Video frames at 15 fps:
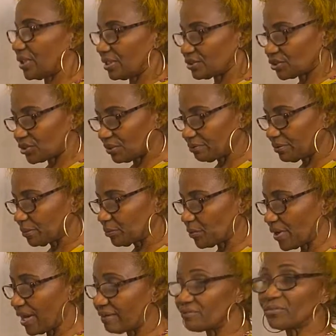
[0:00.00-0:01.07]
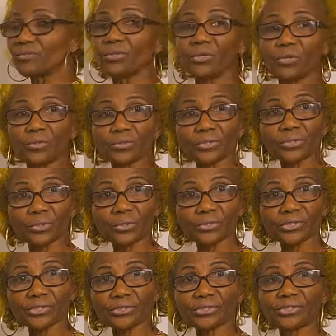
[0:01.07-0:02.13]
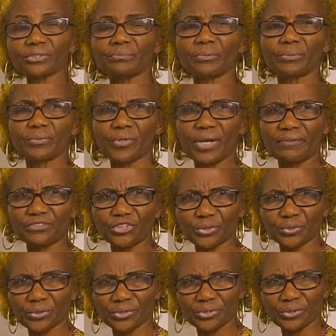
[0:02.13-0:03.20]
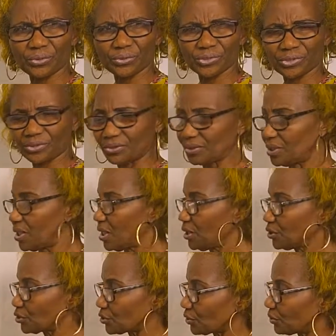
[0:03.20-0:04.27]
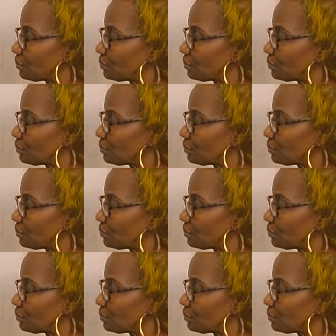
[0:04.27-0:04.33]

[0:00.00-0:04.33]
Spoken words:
some people have long torso, some people have short torso. So